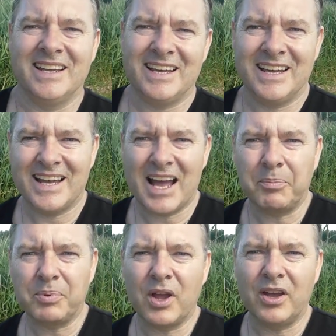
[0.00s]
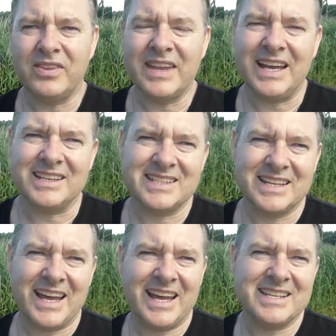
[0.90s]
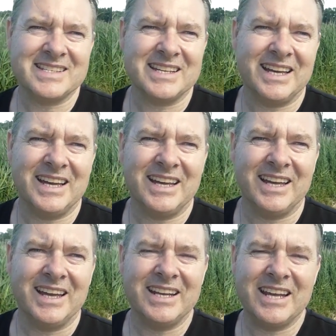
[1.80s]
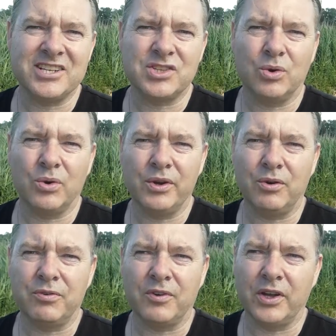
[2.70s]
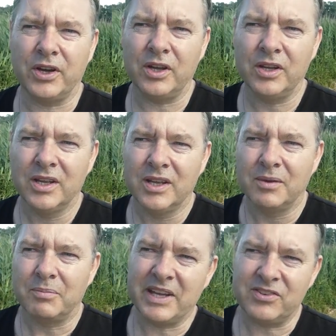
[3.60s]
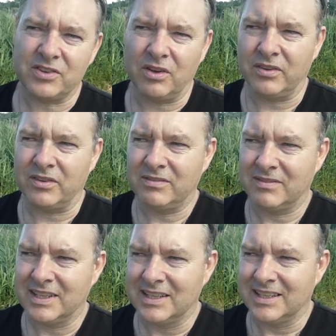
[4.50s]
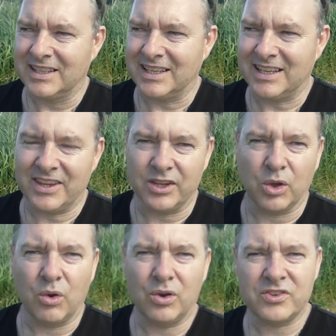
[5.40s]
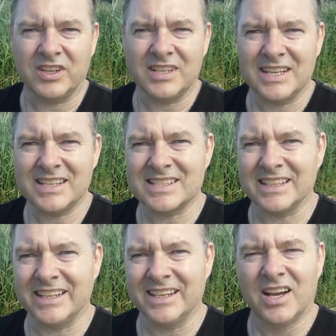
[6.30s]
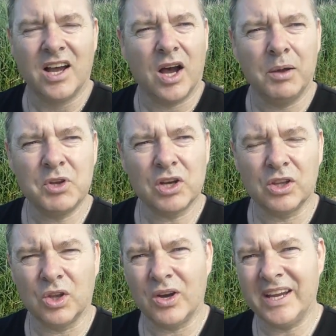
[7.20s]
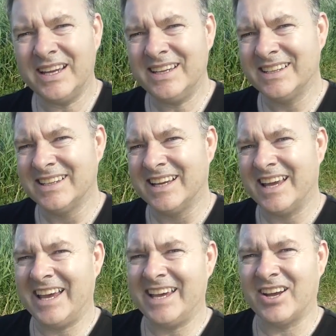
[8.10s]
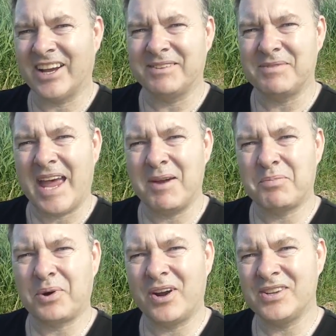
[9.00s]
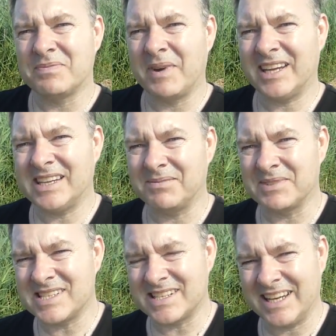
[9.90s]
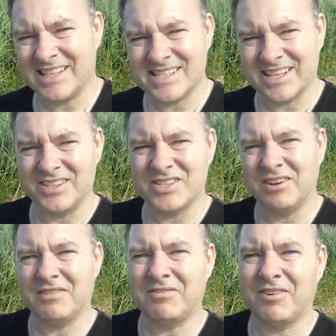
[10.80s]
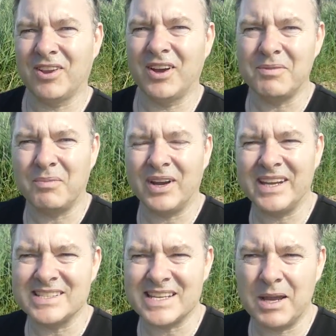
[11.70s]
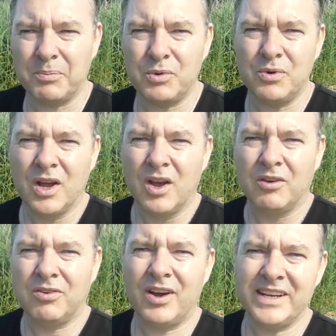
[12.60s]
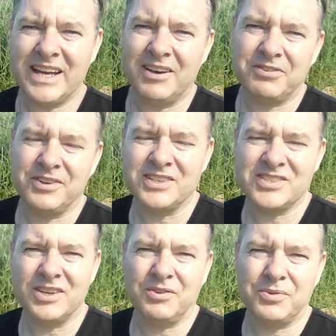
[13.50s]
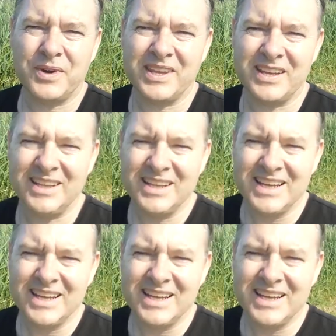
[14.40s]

upload that as an editorial photo based on the laws in Italy. I'm not a lawyer and I am prone to making mistakes, so don't follow my example. Find out for yourself whether